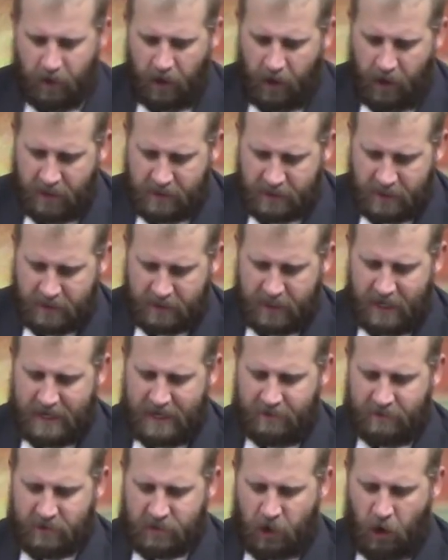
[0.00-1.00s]
Uh, he says, Then
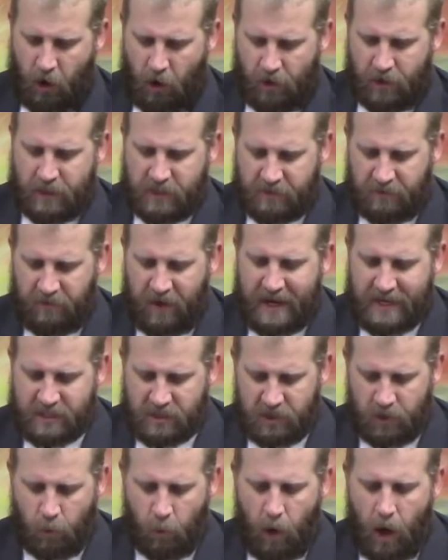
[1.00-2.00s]
he turned his face
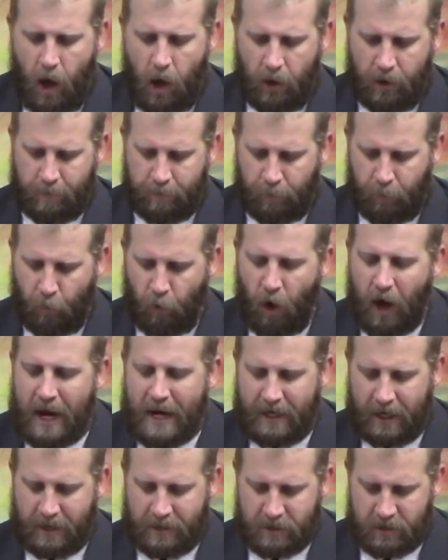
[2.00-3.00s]
to the wall and
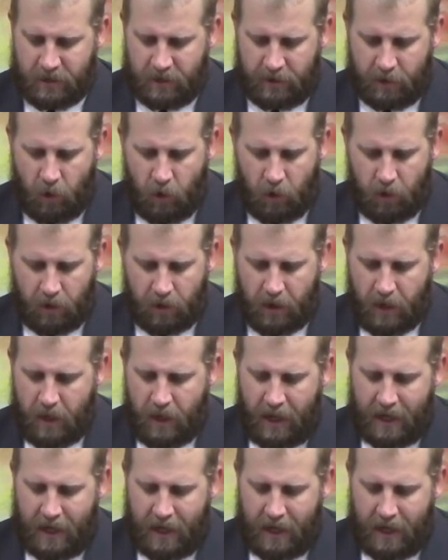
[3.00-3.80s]
prayed unto the Lord.